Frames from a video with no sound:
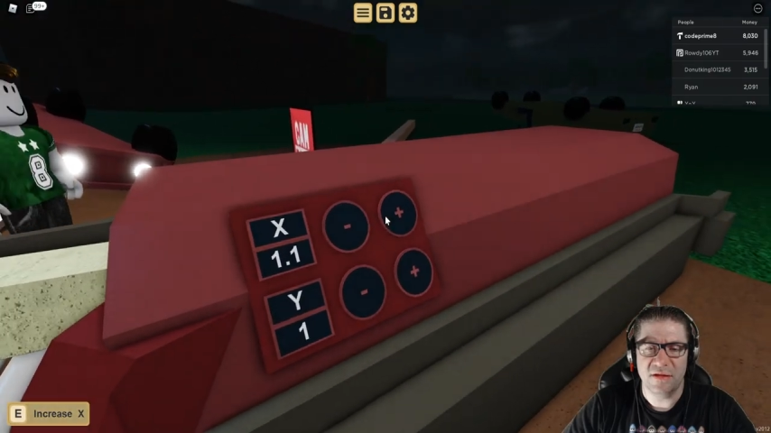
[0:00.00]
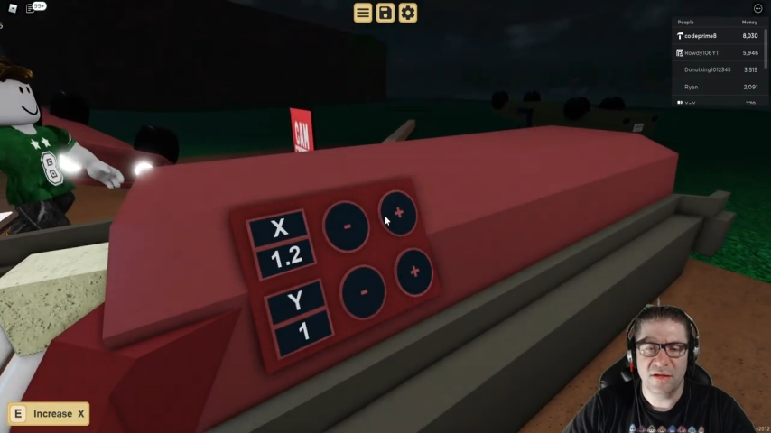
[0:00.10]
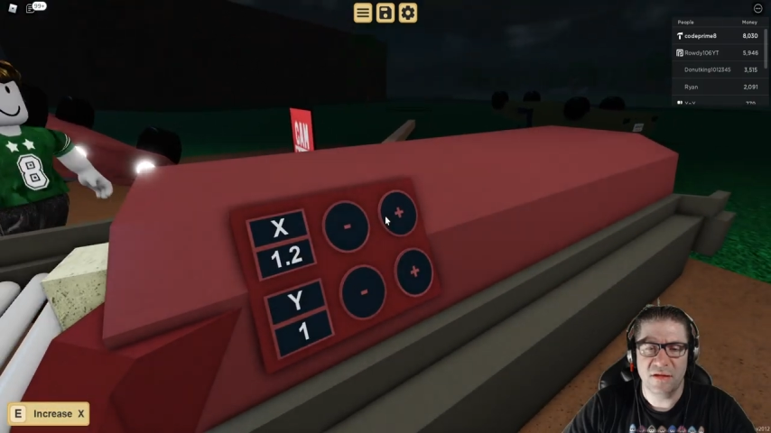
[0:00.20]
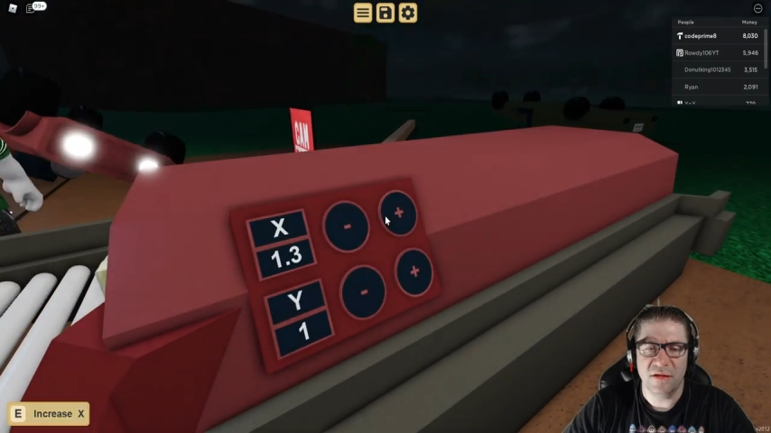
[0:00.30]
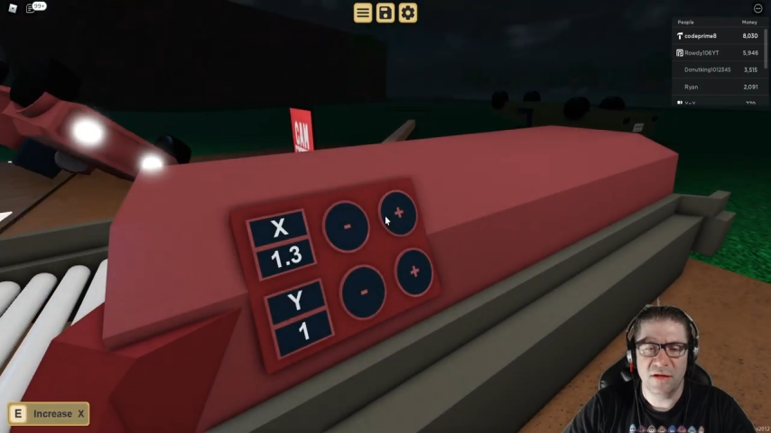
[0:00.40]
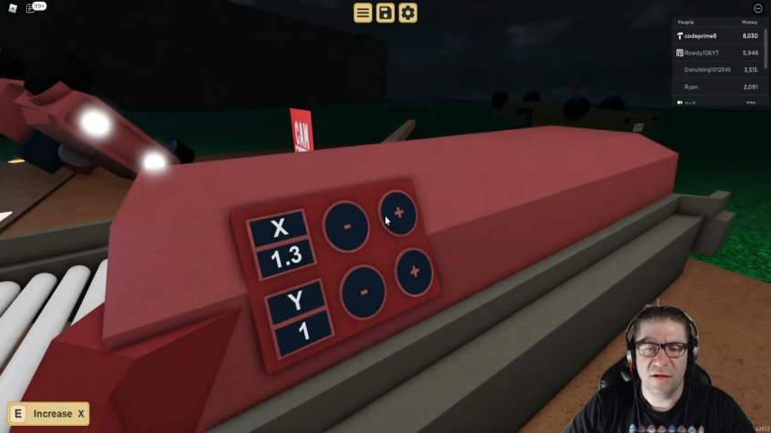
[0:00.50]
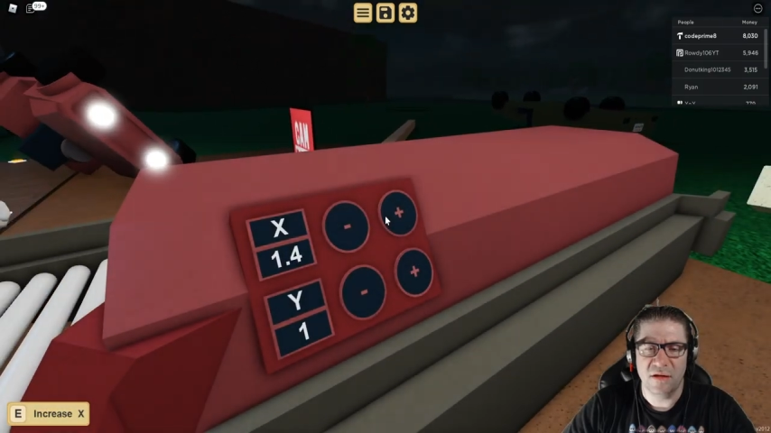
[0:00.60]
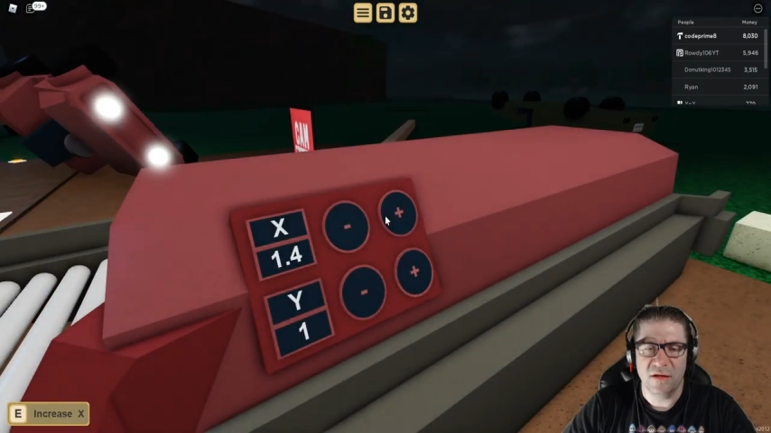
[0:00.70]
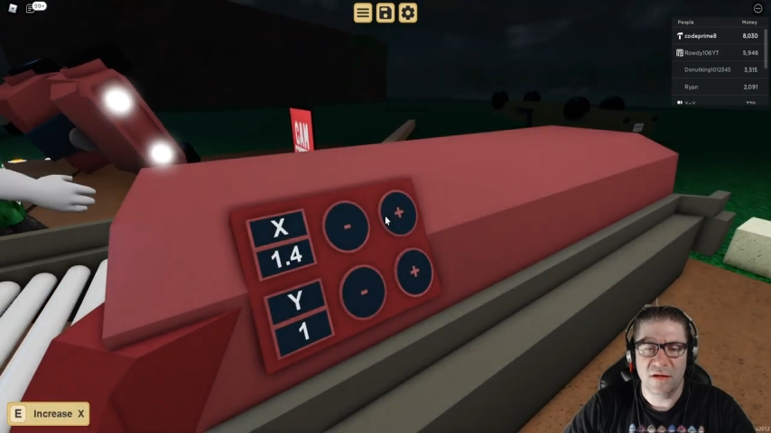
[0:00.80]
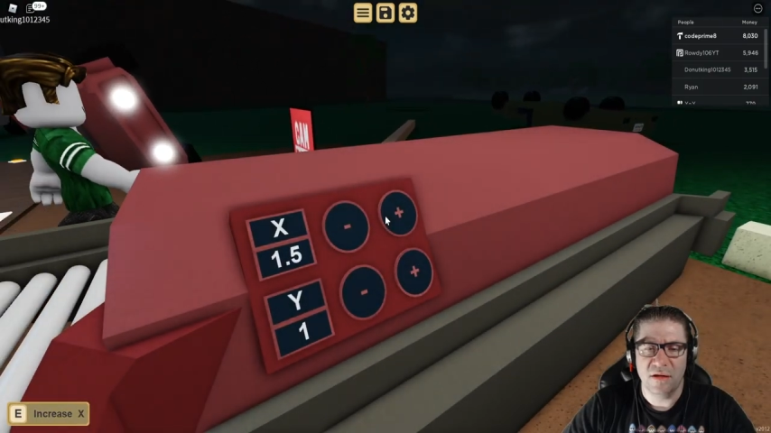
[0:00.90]

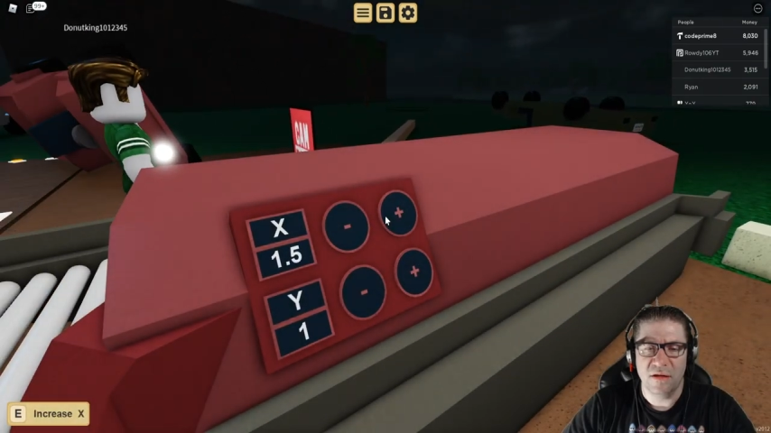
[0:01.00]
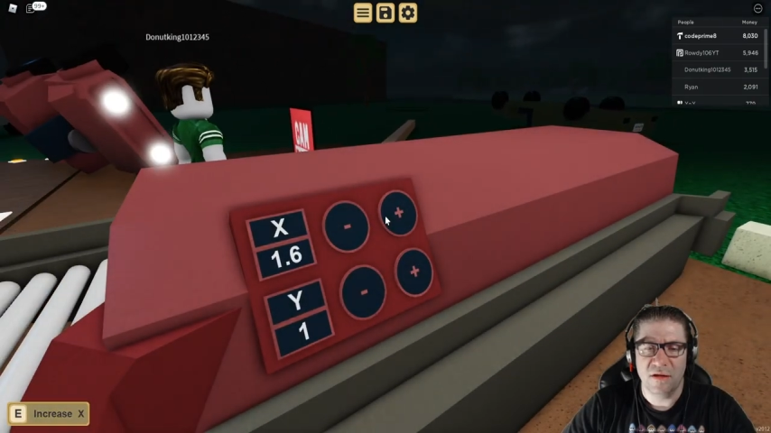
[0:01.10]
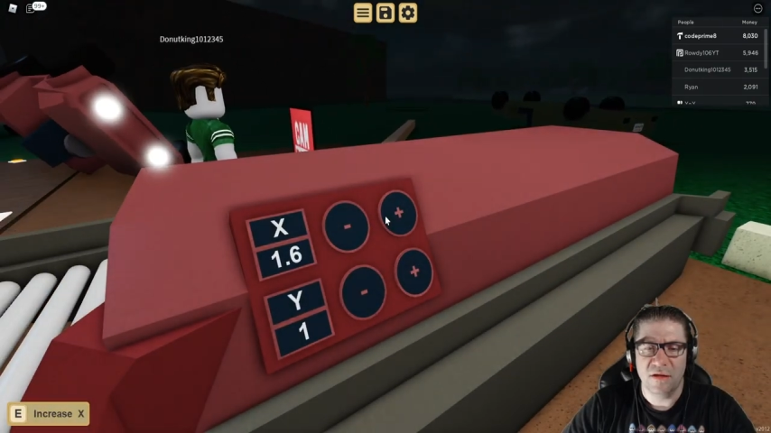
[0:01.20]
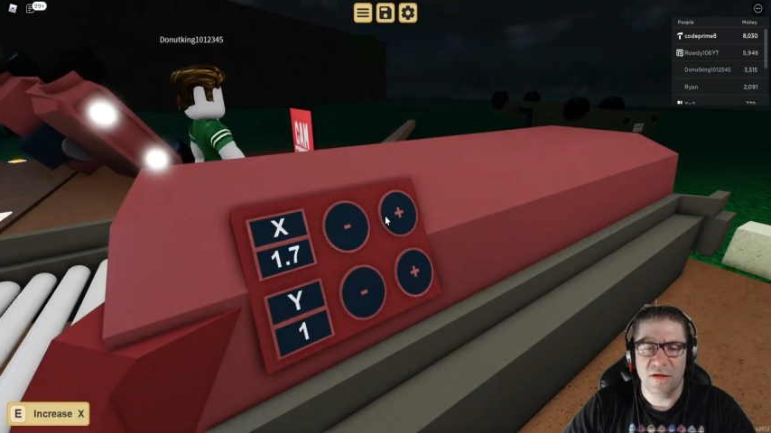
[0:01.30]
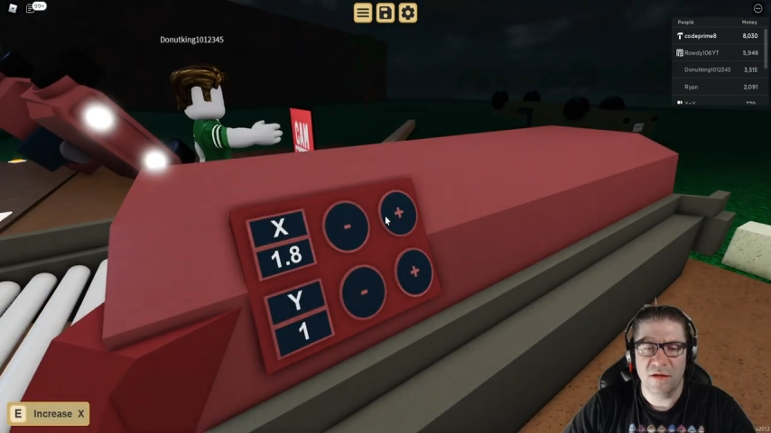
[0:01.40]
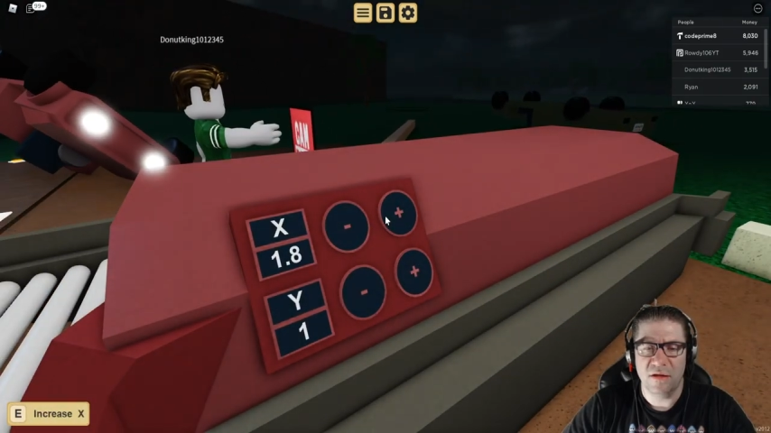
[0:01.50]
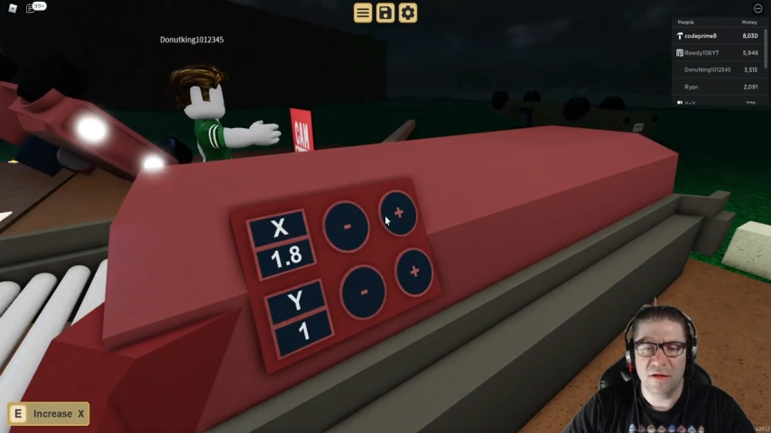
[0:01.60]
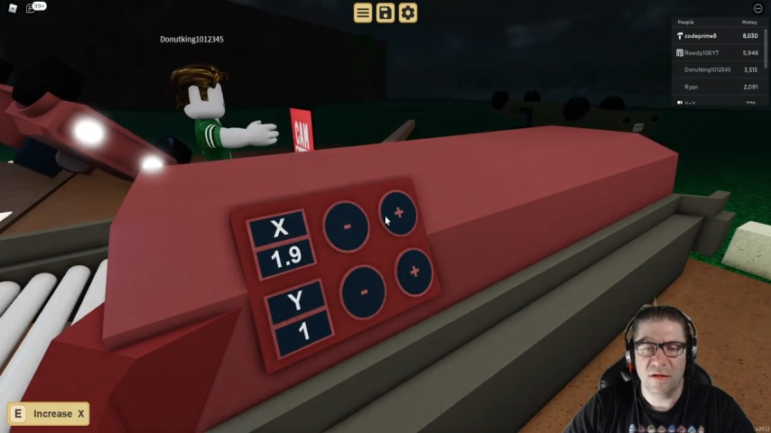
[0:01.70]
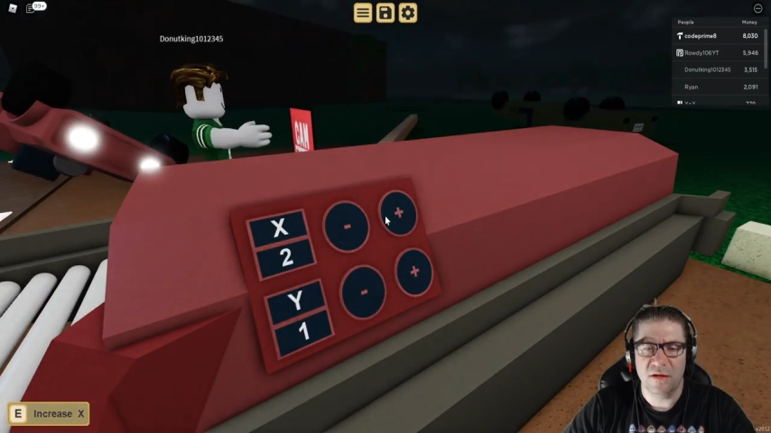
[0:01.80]
(silence)